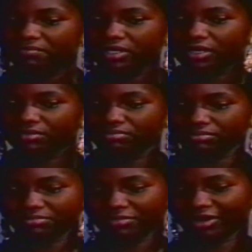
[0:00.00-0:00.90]
made a
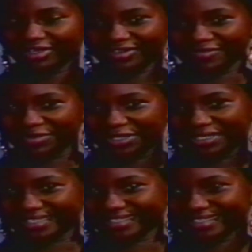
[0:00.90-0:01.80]
lot of
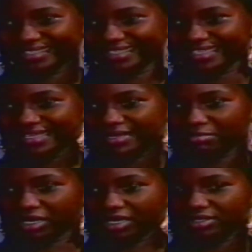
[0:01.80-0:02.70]
progress.
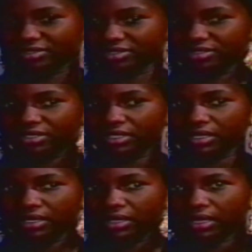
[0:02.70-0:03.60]
Because
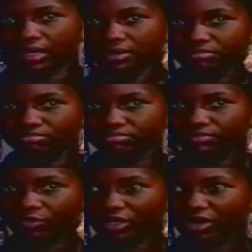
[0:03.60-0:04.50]

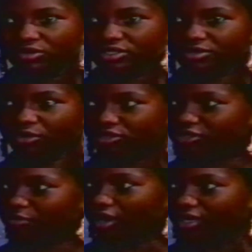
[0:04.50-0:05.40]
when I was much
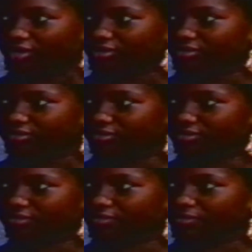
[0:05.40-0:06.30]
smaller,
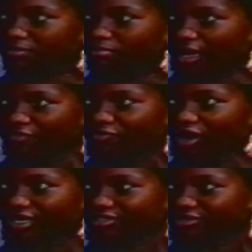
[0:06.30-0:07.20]
my
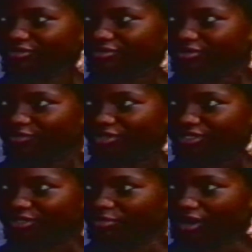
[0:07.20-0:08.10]
voice, you know, it was
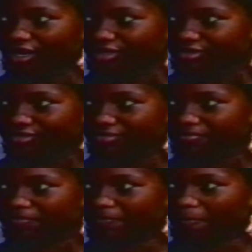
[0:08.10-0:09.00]
small, you know,
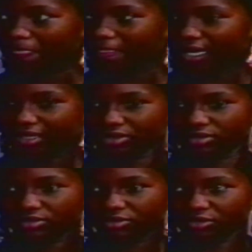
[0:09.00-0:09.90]

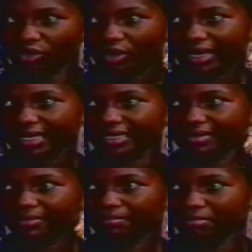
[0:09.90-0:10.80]
and now I get
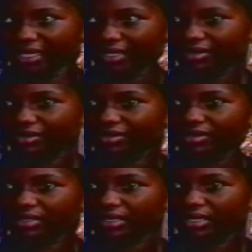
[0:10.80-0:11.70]
big,
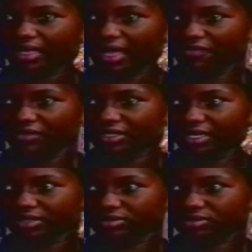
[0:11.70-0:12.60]
I find
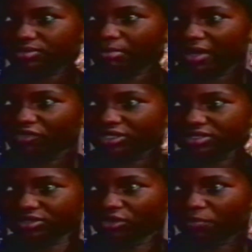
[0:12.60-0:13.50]
that my
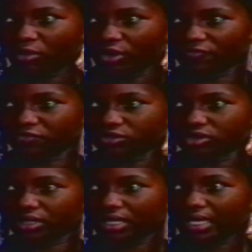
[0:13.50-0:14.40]
voice is now powerful
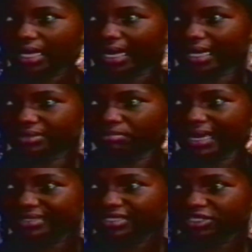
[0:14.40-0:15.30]
and
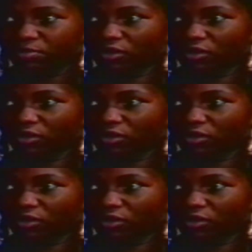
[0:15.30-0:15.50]
my stage